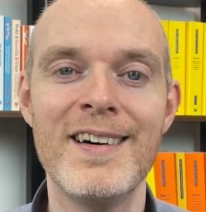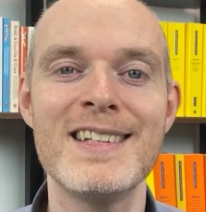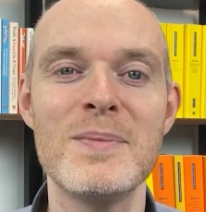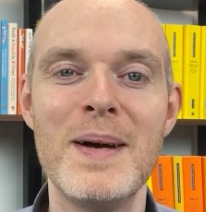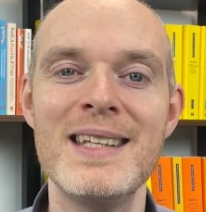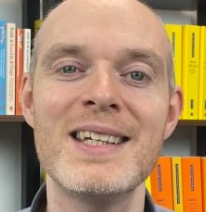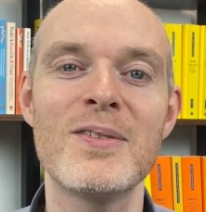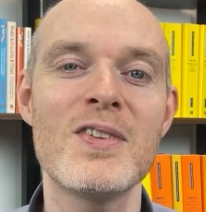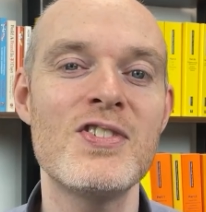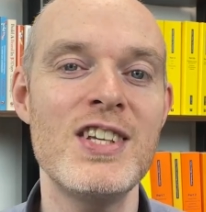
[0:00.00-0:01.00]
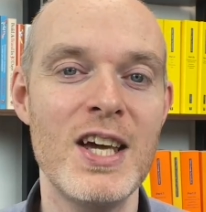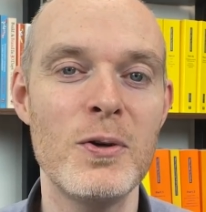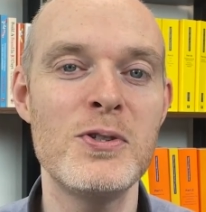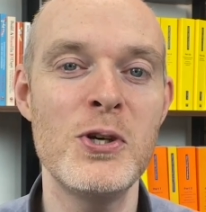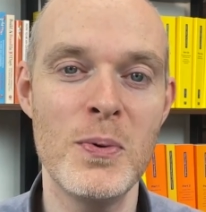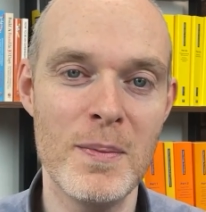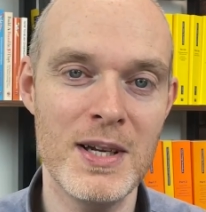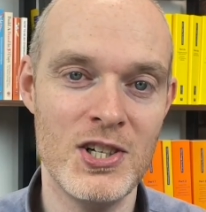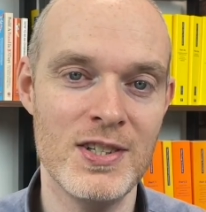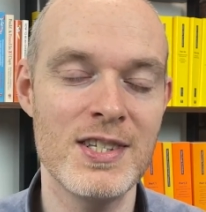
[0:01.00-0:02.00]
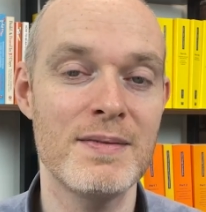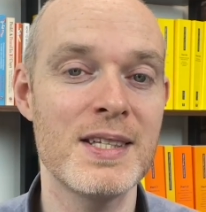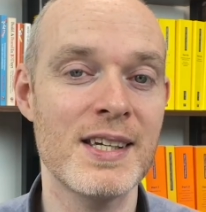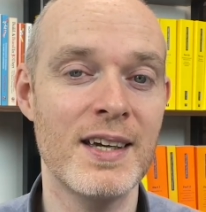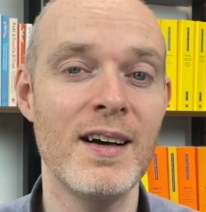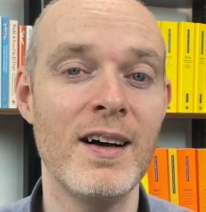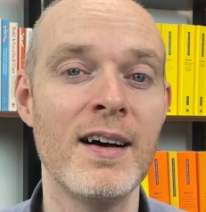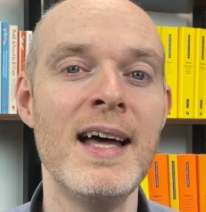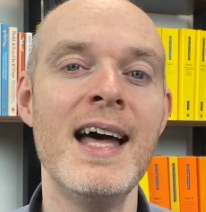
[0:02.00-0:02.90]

and depending on the CO2 emissions if it's a car.